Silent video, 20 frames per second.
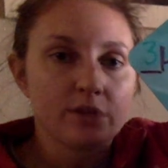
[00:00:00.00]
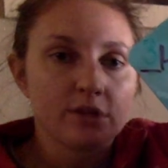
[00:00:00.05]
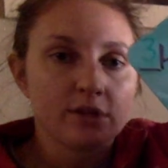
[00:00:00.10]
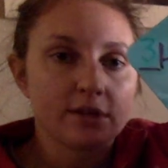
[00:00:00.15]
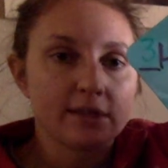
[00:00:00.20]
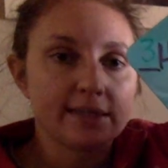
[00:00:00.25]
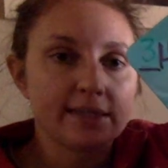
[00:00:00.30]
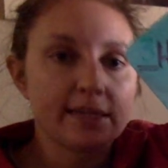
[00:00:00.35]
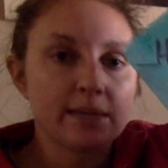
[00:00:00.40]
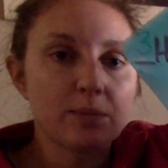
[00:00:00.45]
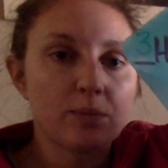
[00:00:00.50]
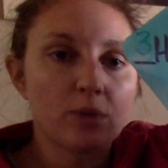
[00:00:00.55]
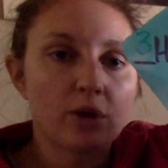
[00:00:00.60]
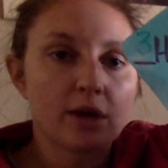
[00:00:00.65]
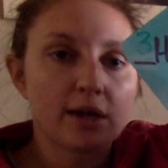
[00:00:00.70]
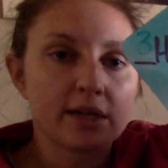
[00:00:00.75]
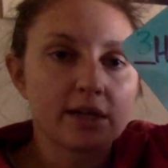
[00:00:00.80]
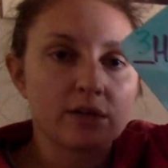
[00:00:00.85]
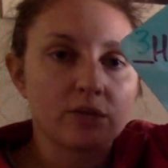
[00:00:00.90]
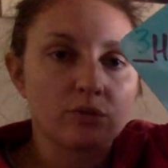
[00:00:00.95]
so let's keep
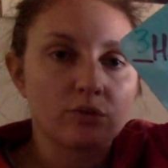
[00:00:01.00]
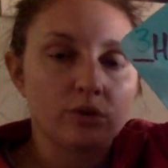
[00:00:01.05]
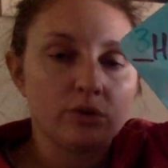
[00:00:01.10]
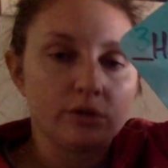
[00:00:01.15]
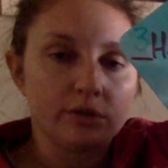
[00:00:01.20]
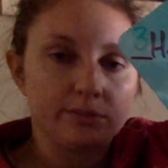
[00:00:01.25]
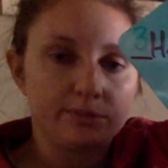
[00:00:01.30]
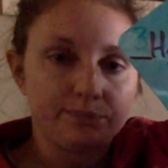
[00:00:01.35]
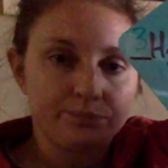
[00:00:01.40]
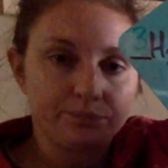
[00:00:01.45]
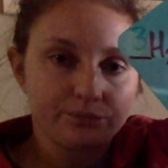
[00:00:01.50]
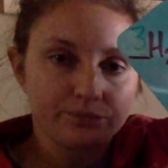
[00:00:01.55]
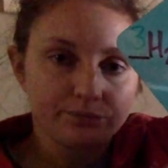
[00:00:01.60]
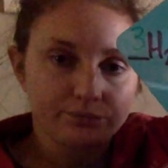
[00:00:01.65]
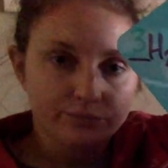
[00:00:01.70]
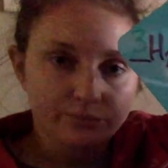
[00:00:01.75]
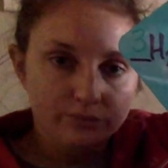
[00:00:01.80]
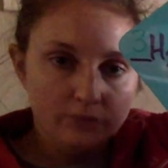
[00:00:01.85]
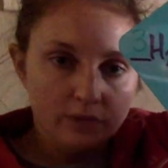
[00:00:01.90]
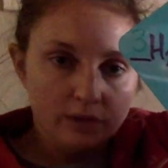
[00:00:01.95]
rocking and rolling.
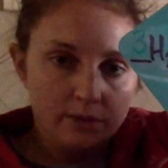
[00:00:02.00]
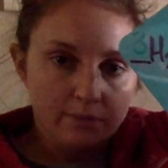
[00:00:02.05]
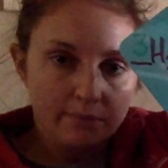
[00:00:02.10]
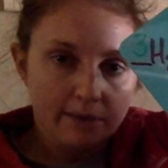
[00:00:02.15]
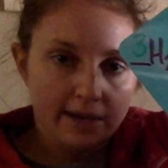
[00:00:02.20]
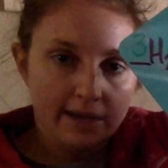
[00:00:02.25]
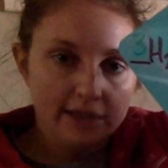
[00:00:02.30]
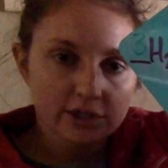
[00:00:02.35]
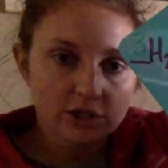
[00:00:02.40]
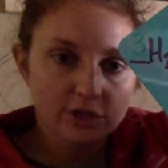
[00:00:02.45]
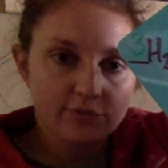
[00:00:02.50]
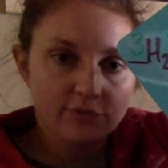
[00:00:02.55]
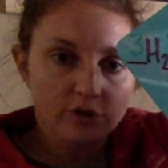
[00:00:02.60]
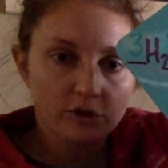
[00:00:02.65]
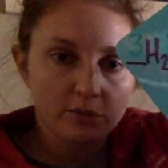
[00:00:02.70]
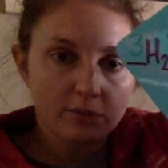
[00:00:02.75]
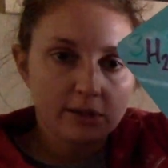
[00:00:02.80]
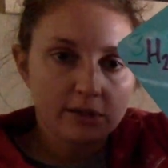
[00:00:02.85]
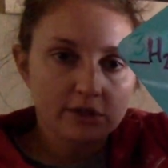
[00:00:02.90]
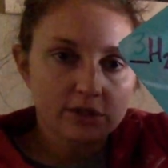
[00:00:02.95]
My SO4
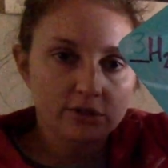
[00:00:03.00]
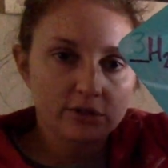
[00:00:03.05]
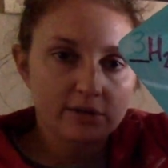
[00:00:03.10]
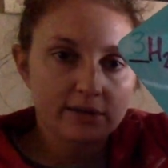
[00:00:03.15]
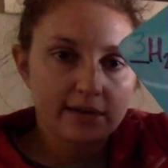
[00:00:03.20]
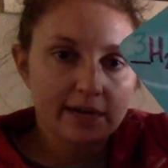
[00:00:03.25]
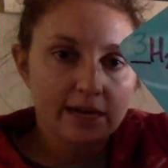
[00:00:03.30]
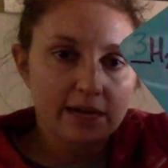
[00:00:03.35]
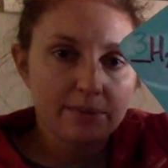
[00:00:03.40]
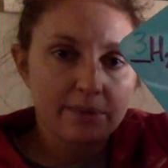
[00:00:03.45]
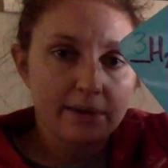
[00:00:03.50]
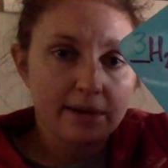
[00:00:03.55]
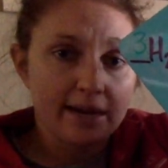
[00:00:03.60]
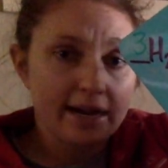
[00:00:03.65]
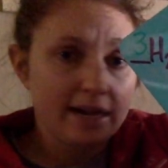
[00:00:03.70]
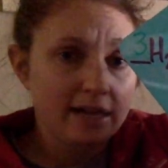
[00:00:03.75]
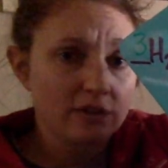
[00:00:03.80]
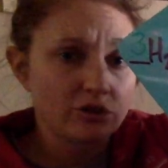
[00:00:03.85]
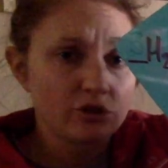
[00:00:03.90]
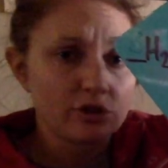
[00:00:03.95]
blocks are okay. My
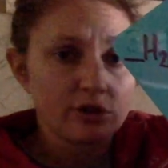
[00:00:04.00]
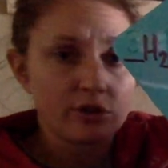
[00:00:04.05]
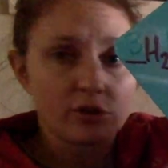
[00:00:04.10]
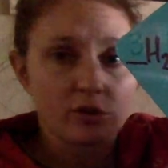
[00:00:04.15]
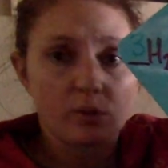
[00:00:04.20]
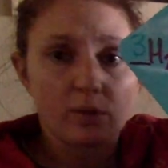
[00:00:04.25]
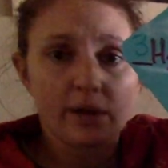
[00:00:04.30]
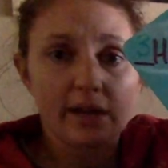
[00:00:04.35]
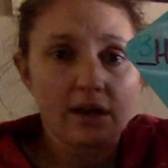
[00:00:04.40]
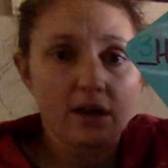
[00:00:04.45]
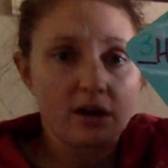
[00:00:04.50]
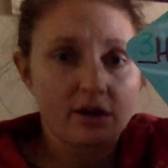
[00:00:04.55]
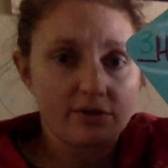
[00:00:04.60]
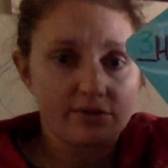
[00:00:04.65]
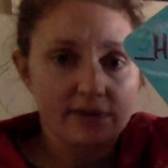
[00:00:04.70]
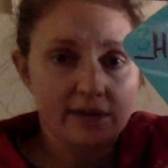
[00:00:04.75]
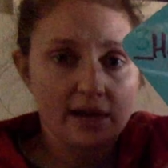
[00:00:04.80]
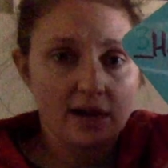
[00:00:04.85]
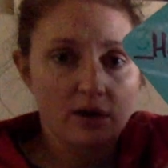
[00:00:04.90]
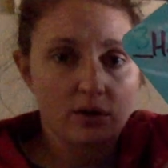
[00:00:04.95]
hydrogens are way off
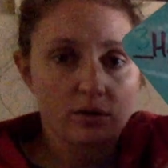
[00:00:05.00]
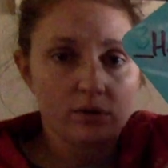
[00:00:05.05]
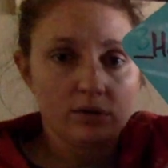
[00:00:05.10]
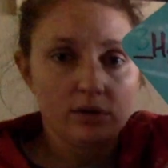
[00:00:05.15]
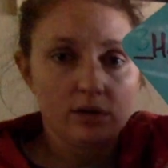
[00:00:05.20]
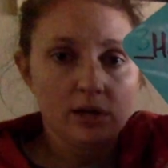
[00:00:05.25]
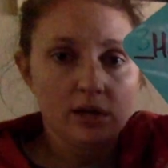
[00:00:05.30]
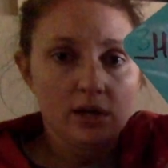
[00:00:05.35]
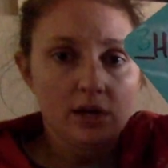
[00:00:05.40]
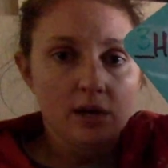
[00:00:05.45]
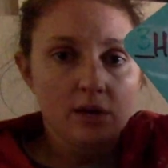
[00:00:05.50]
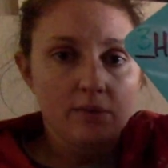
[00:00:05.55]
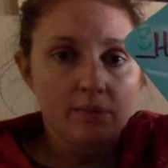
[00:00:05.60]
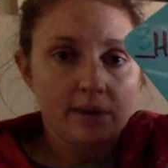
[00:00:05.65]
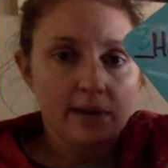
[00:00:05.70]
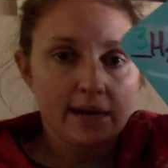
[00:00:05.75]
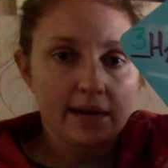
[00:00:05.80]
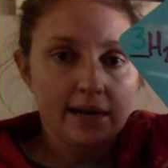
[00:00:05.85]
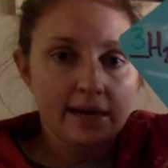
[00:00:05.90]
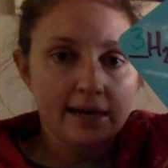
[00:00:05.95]
now.
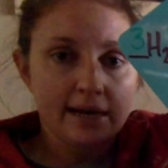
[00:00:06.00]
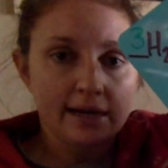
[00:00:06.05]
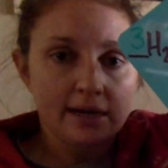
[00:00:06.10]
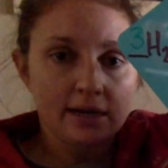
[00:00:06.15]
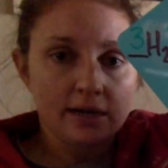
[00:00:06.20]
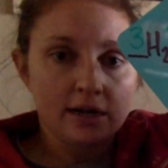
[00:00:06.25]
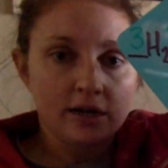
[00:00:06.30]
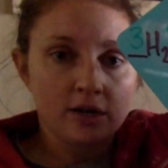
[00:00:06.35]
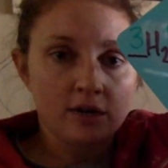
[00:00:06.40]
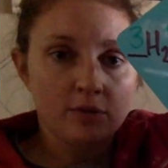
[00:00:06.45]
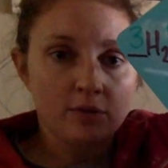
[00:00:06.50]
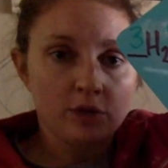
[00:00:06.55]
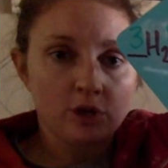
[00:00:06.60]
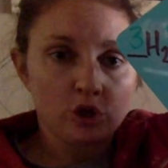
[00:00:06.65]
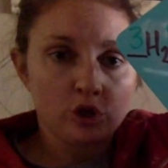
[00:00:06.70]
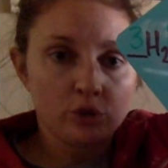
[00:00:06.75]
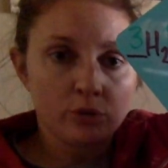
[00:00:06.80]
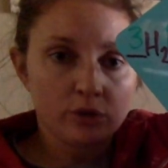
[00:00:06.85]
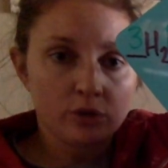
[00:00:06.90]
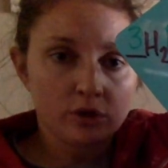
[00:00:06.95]
My
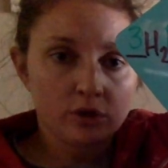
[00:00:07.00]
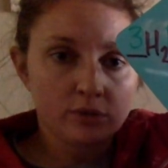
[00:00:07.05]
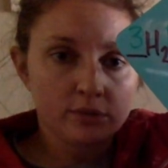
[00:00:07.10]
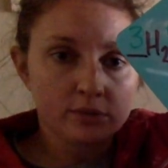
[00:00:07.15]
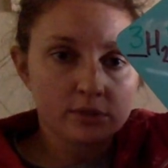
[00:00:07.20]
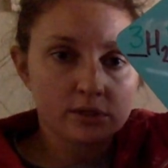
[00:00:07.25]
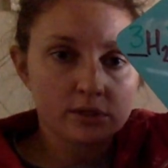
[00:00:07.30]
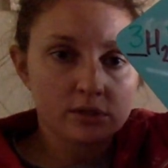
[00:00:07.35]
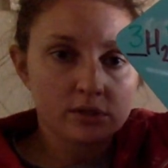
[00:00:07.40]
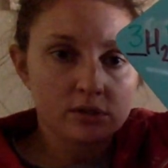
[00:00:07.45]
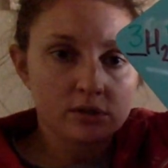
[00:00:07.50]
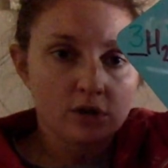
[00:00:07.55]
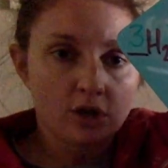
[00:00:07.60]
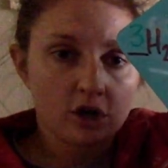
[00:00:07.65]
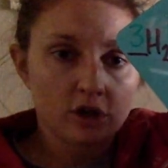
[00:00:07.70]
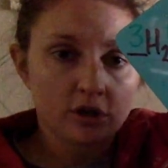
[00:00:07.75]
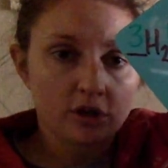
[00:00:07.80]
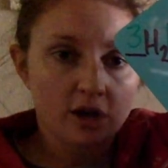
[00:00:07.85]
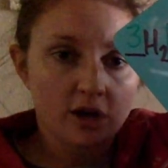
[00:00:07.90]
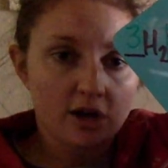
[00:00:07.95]
aluminums
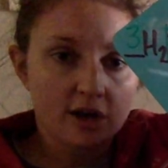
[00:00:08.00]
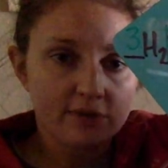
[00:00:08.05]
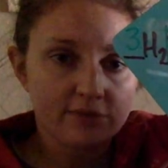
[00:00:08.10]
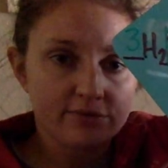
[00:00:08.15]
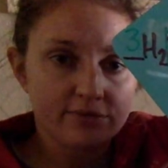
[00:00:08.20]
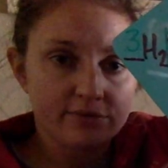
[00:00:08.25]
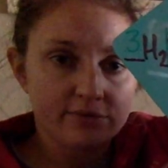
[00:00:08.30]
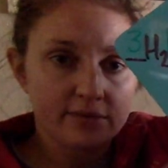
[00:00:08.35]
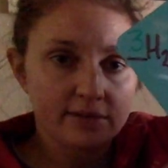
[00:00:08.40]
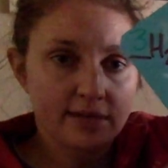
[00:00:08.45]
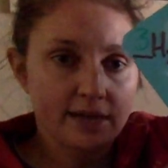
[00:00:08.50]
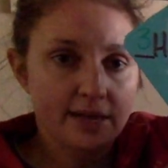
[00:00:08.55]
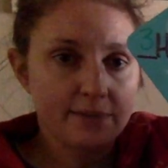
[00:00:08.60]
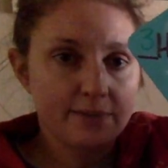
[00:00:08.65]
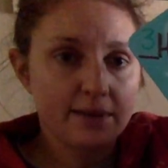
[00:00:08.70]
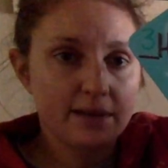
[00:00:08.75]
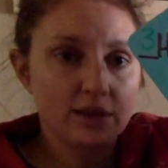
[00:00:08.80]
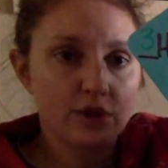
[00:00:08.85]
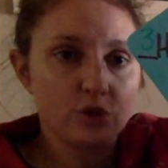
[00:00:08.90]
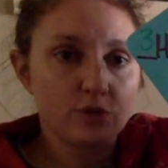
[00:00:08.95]
are off. Okay,
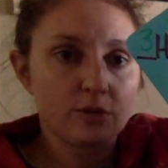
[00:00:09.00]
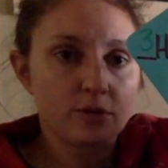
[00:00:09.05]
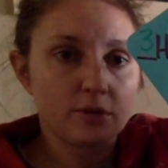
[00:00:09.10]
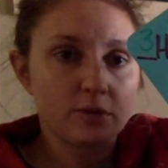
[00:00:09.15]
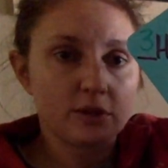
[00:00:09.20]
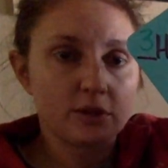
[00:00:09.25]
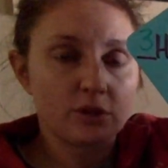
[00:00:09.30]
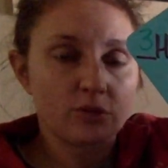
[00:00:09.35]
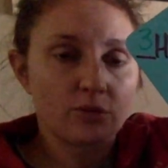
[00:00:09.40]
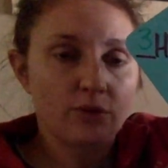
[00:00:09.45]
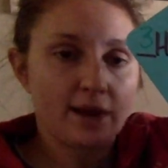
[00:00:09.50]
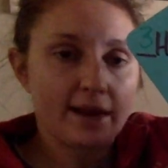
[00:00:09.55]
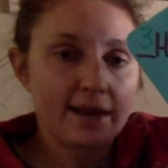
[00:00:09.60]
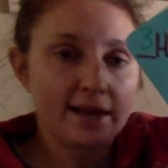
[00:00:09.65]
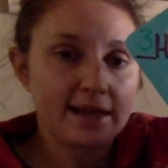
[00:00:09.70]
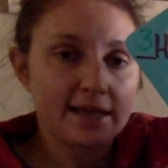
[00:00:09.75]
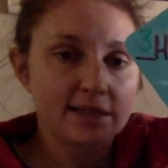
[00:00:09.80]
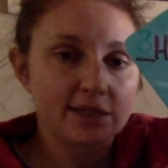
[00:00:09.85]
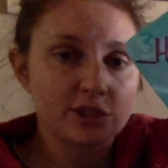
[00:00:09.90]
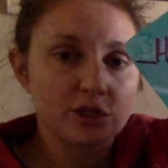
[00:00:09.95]
my aluminum on the right
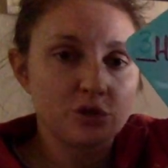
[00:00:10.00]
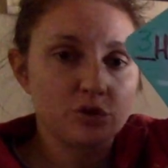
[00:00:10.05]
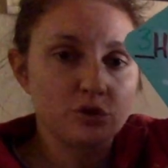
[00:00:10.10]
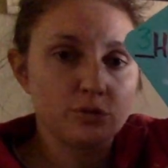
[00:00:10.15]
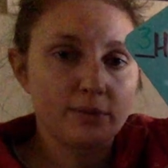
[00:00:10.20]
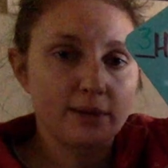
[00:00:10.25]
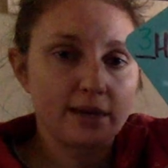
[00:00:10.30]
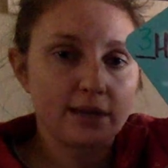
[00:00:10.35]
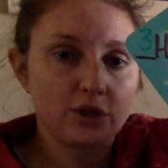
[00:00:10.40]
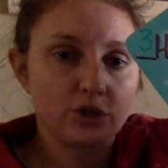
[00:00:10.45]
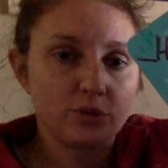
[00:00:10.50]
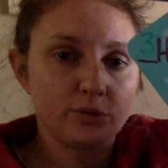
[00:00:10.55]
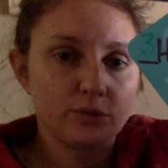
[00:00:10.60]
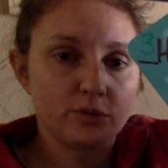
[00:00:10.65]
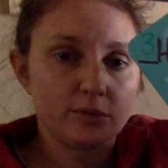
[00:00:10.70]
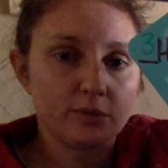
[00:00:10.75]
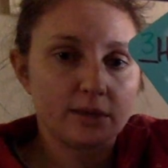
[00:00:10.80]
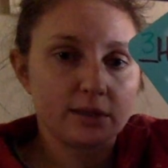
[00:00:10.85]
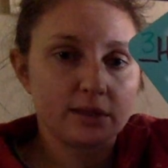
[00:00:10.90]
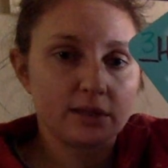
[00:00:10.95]
has 2. My
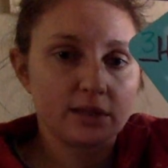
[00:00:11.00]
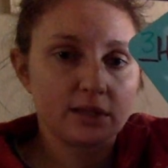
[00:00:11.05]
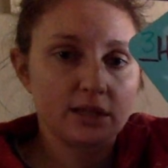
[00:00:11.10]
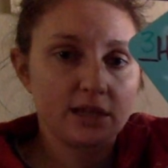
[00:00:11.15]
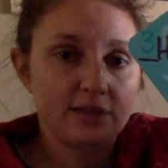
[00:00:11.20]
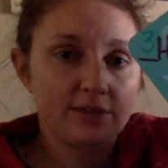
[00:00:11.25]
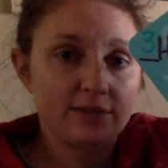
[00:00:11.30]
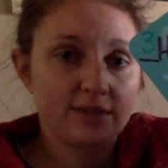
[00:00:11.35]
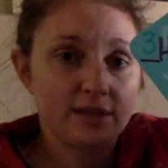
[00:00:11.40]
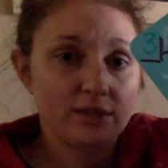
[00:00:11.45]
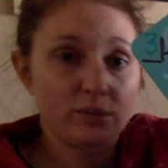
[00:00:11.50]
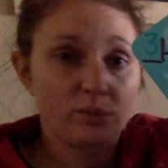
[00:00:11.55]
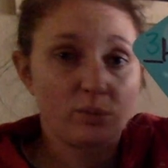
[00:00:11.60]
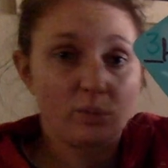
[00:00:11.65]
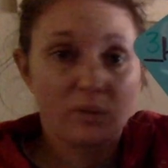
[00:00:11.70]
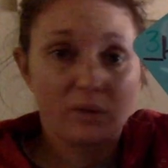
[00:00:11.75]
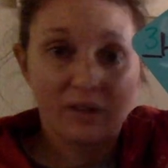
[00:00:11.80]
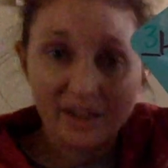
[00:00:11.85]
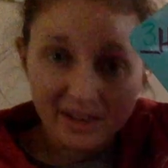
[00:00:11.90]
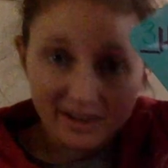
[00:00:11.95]
aluminum on the left has
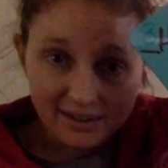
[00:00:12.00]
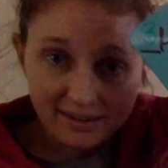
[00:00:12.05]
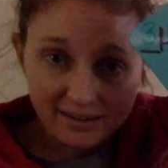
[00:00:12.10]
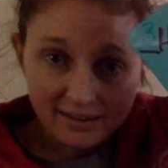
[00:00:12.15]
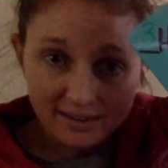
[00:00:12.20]
1.